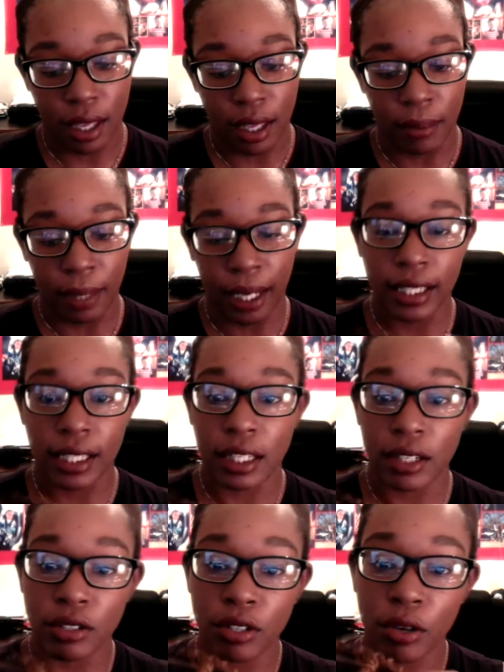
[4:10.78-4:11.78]
like I said,
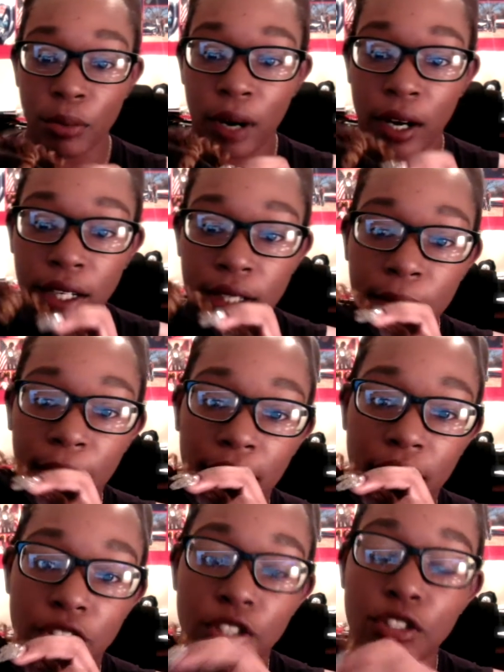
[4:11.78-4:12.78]
there's no parting
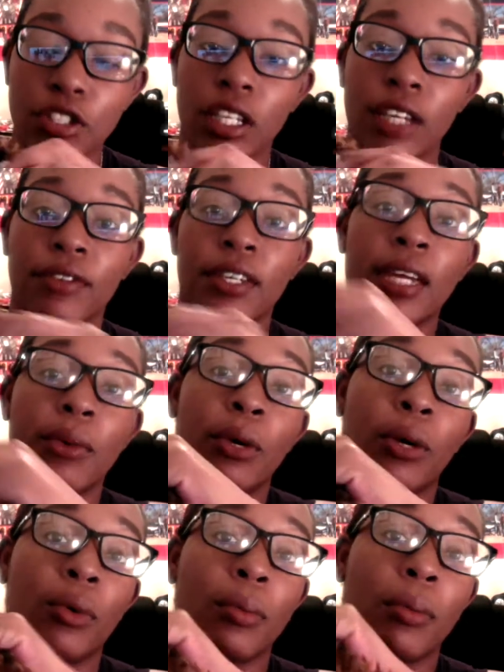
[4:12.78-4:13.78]
space. Usually if you get
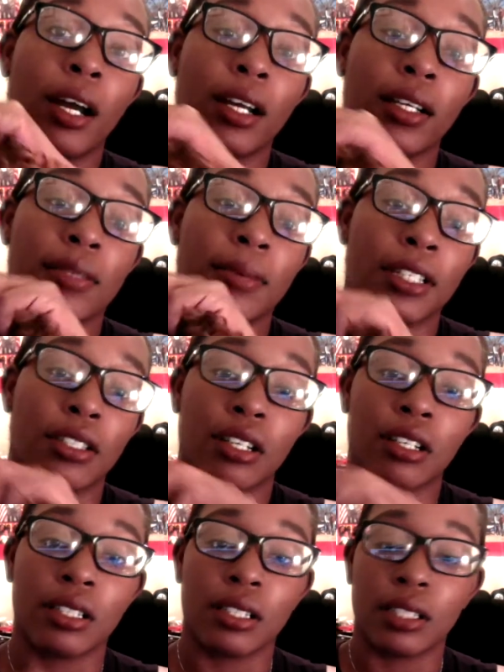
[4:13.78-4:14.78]
one with parting space, you're
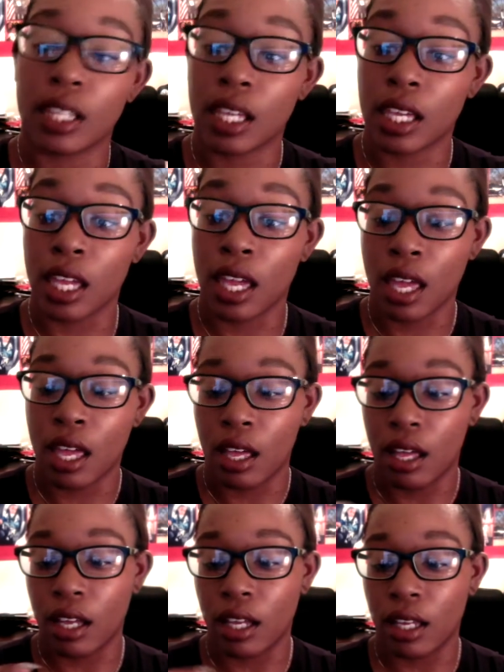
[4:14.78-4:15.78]
gonna see
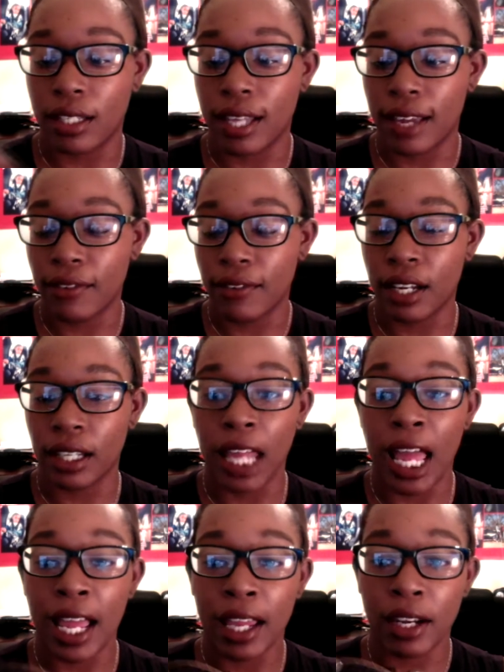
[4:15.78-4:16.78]
a definite
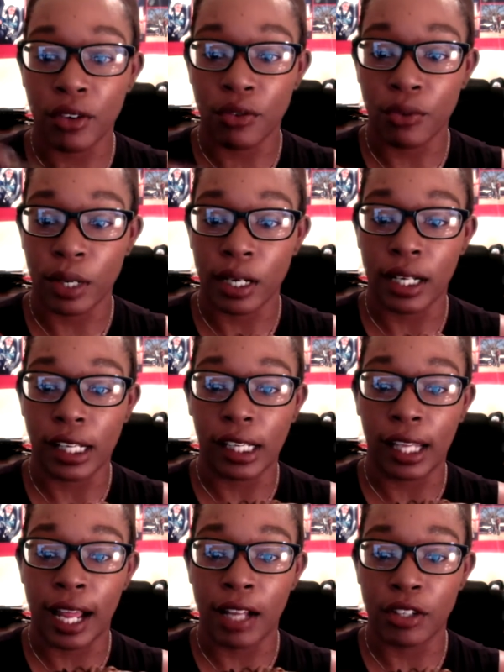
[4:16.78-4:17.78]
line of where it
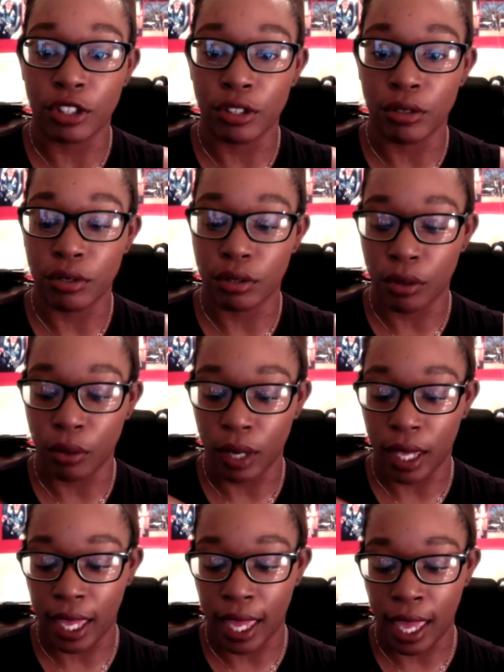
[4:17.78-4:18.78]
allows you to go
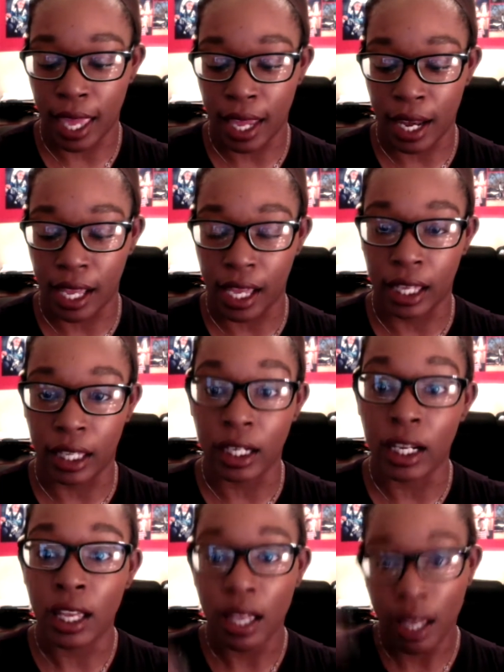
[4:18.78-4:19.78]
ahead and
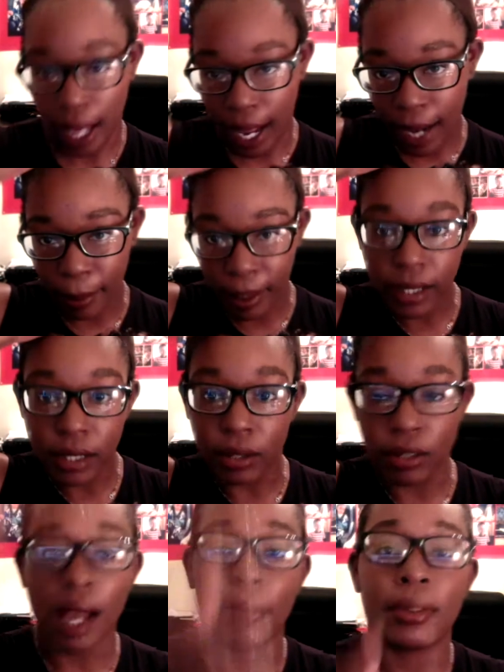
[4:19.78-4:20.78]
kind of place it on
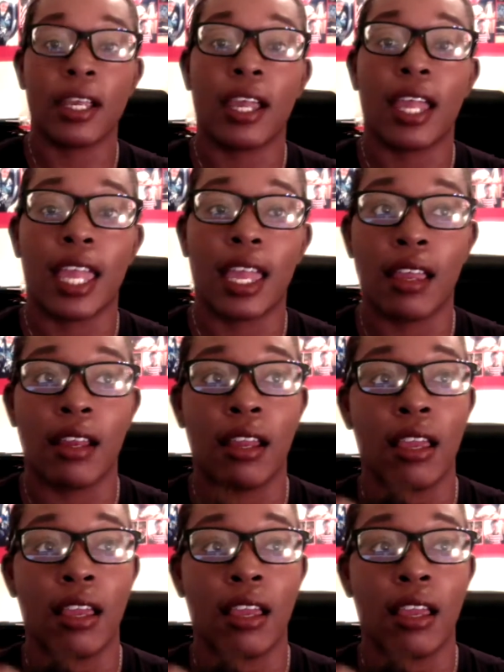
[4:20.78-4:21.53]
top of your head,